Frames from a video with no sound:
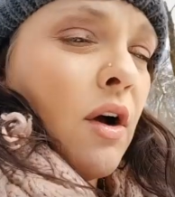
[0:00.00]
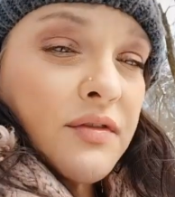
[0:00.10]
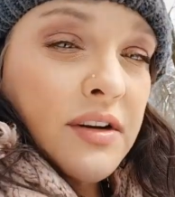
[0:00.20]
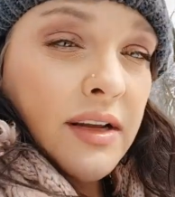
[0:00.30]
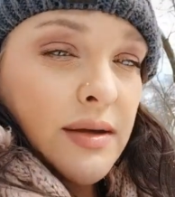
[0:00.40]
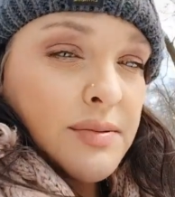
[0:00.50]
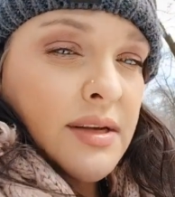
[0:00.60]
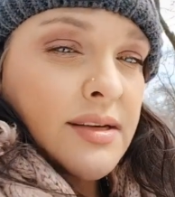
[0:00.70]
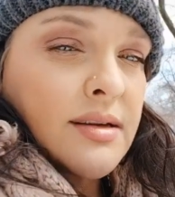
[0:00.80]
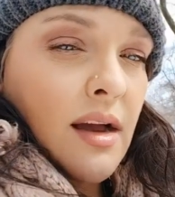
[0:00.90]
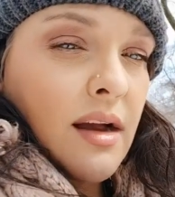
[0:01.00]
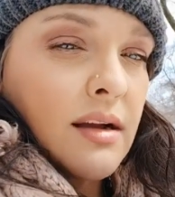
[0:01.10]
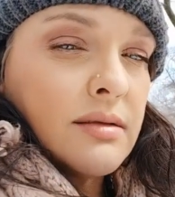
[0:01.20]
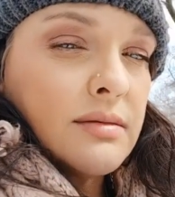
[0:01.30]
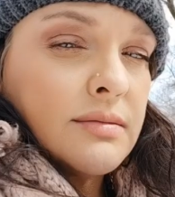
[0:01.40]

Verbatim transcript: often keeps us stuck,